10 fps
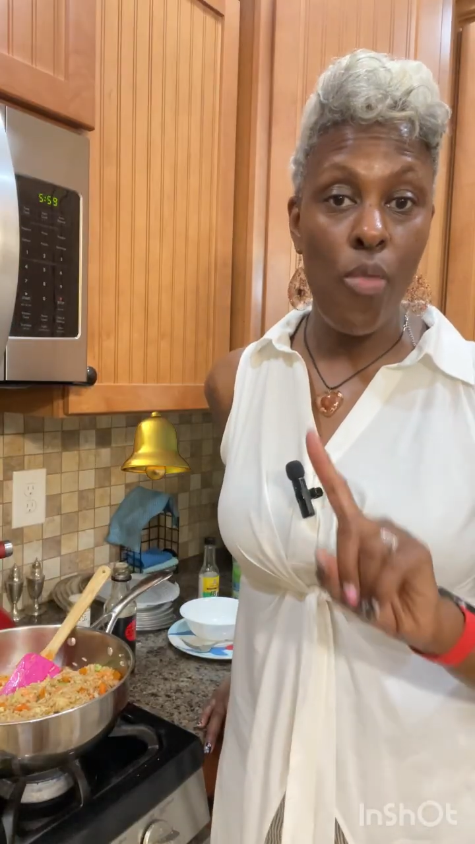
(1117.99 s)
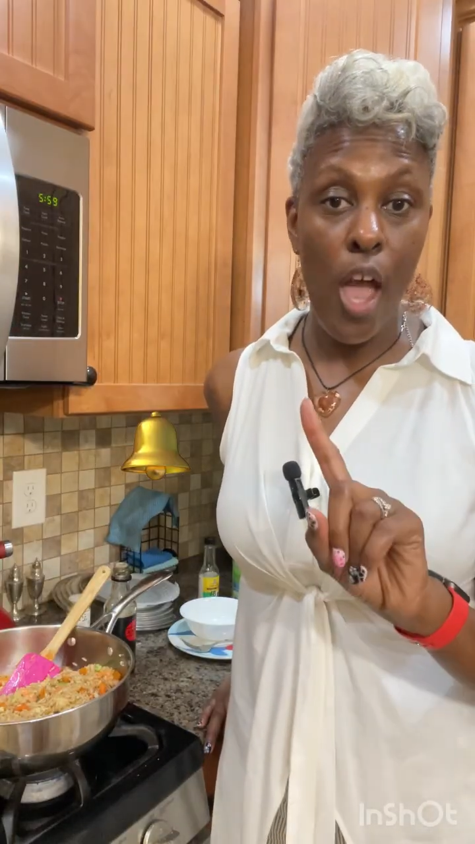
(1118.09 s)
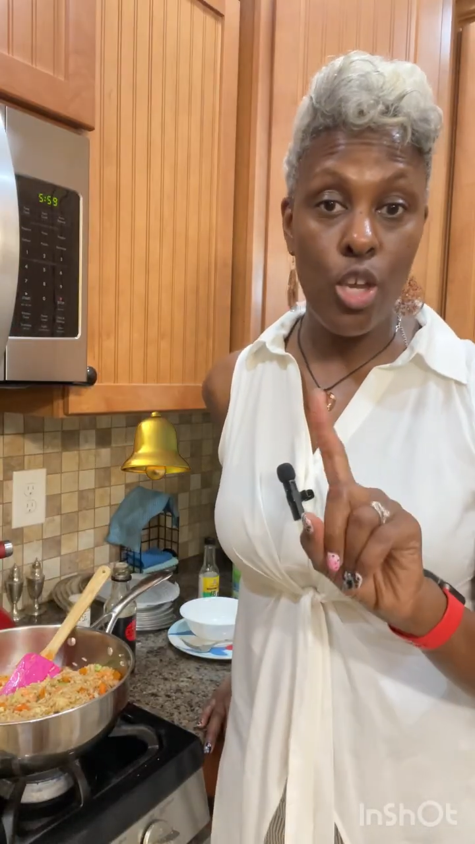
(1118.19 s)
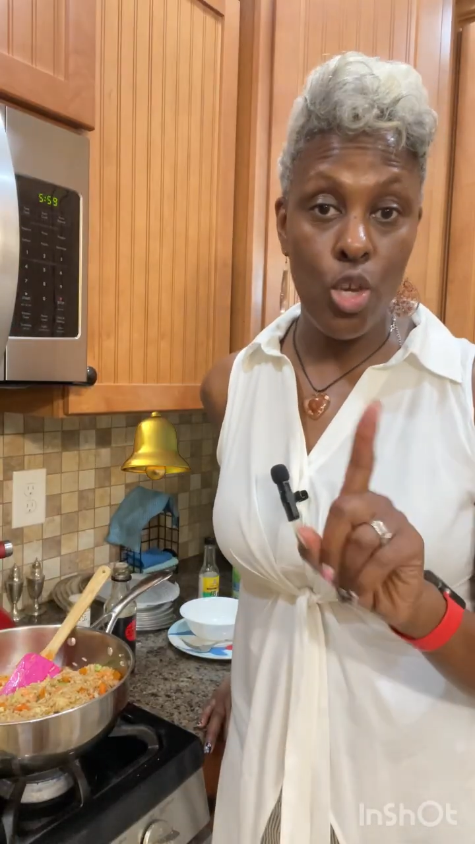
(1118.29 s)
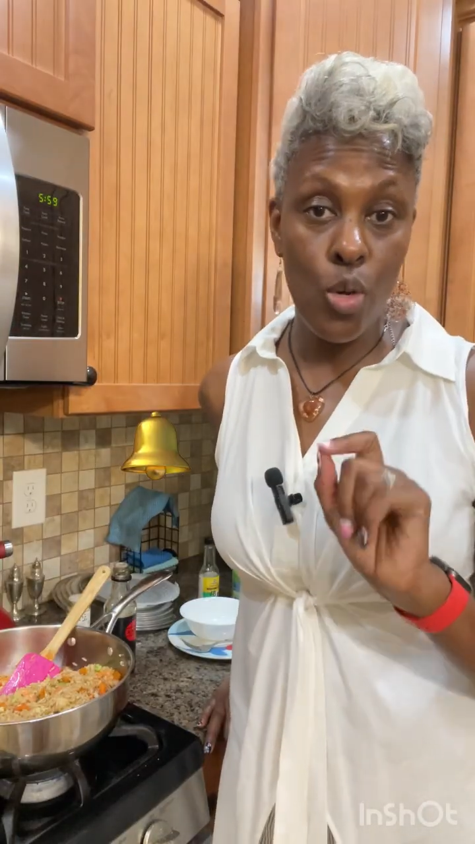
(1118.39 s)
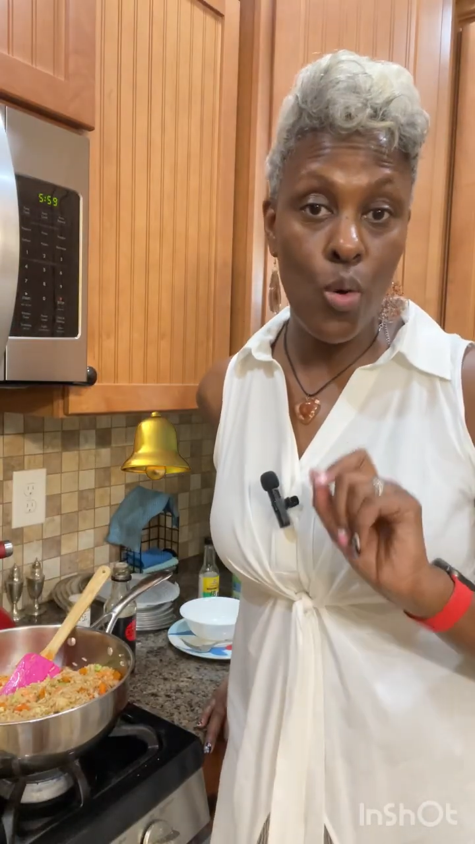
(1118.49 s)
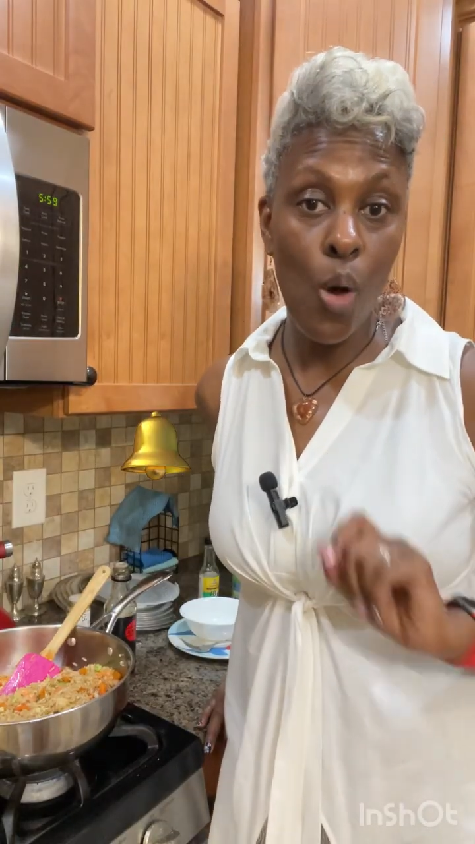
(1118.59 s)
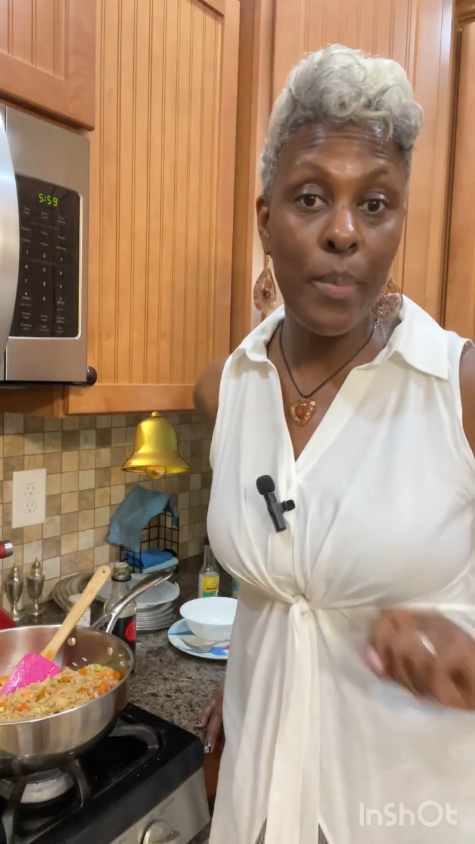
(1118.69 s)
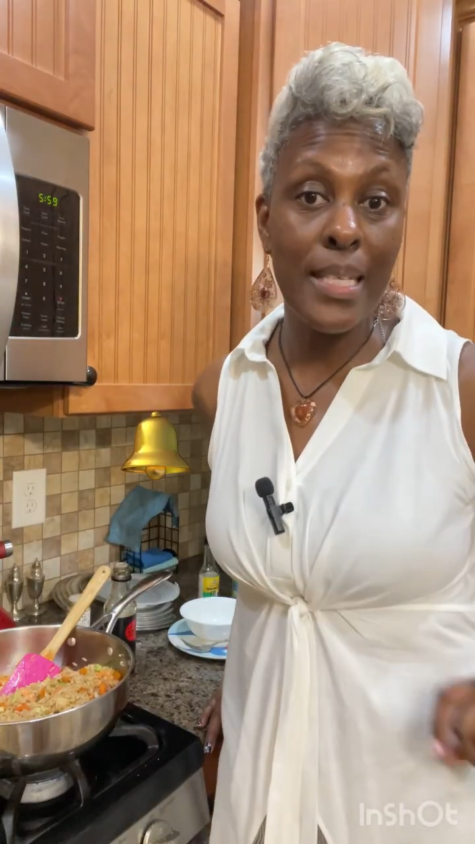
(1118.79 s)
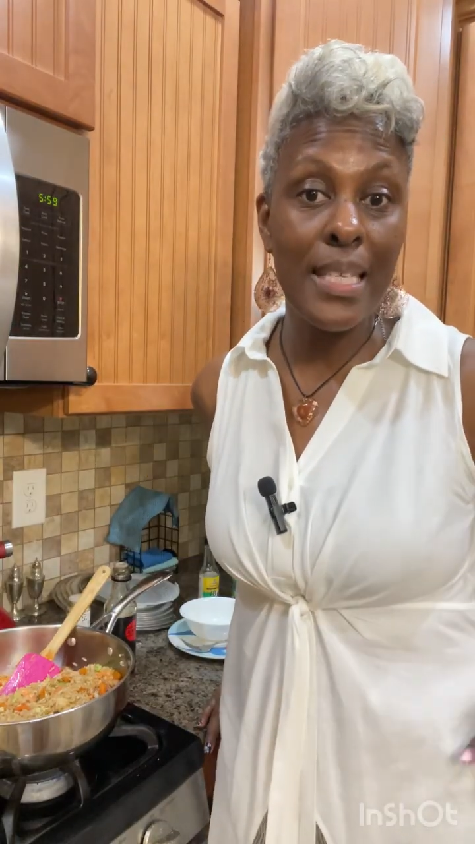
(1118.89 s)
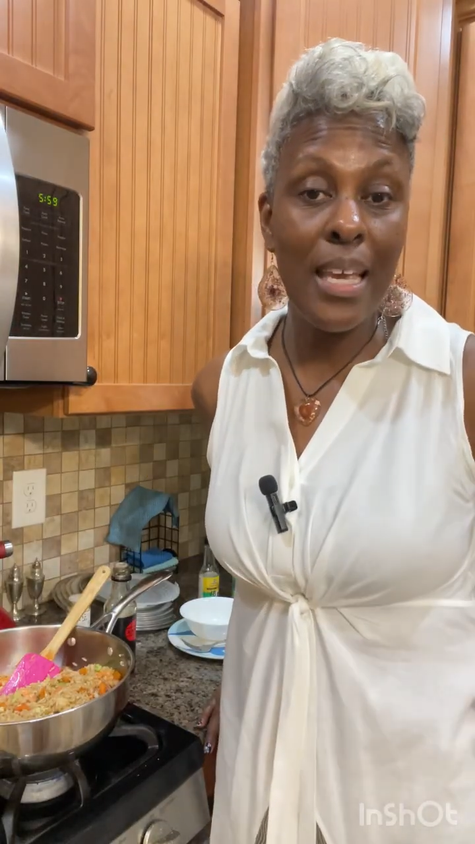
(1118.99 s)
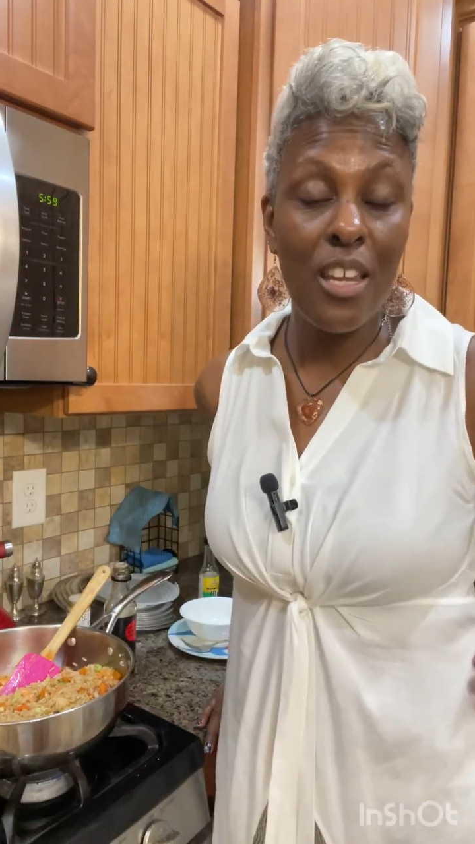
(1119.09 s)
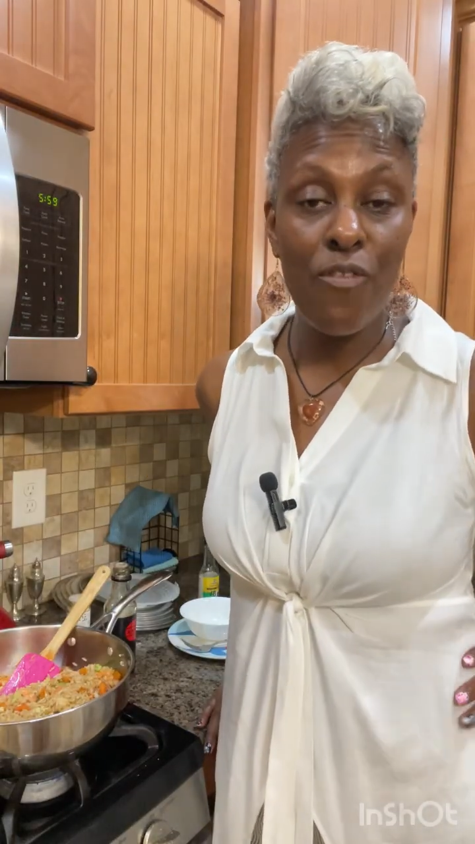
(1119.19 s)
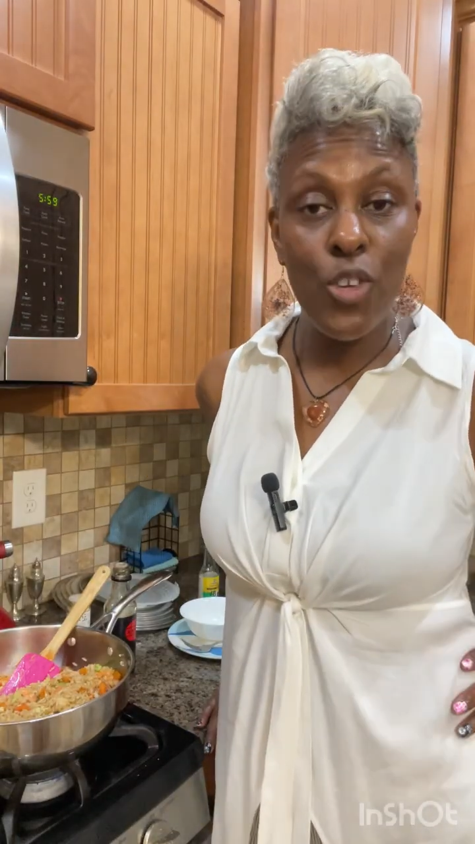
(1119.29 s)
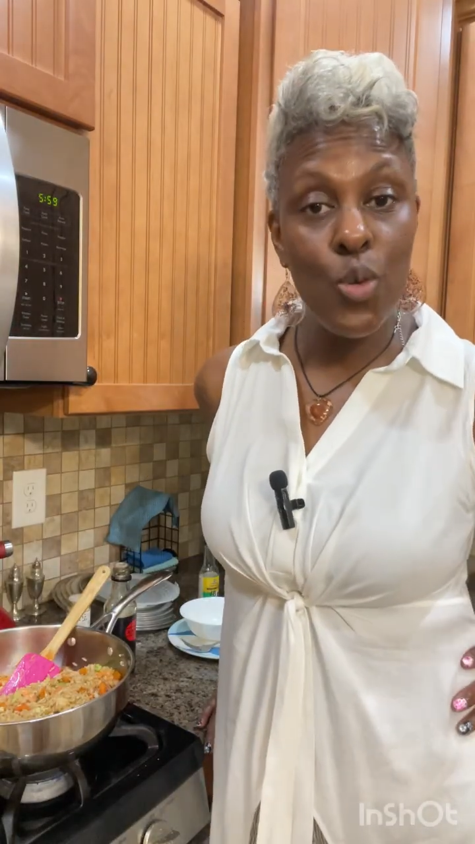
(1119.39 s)
that you don't miss
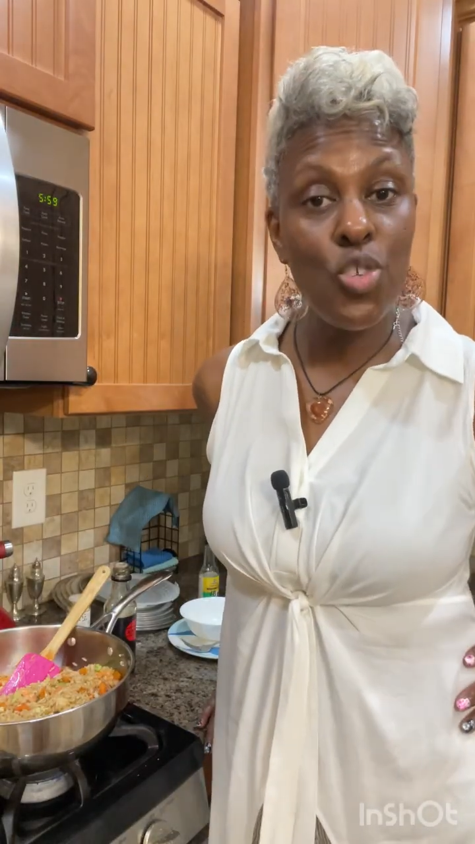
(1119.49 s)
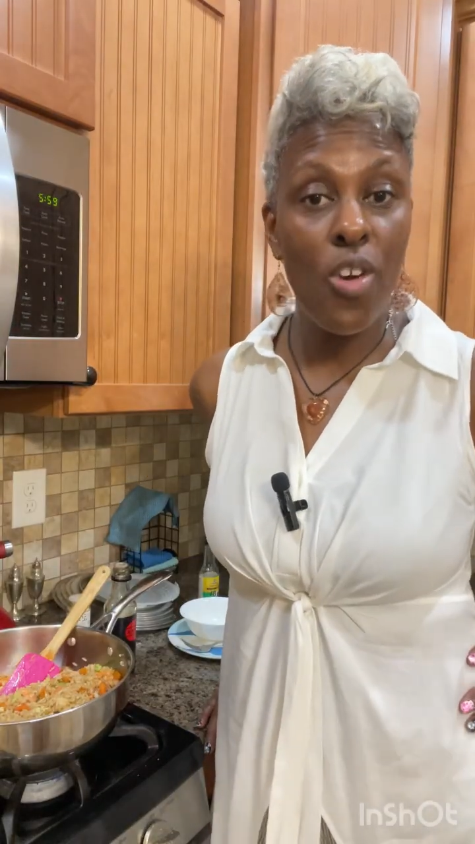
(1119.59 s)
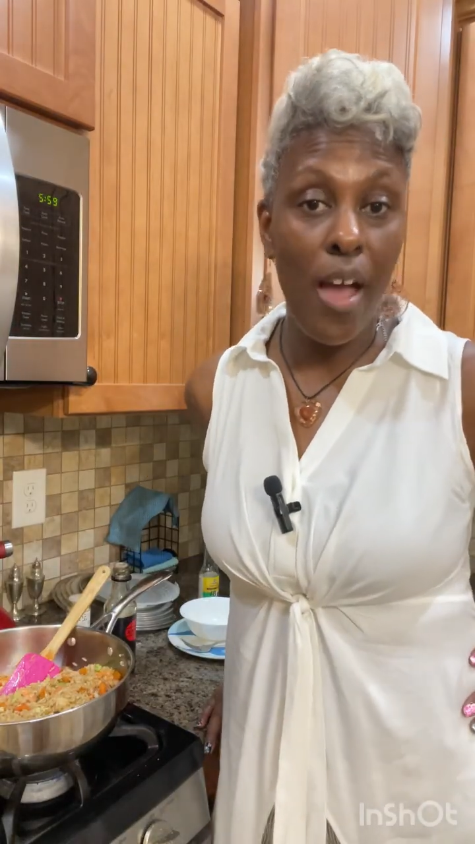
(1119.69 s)
any future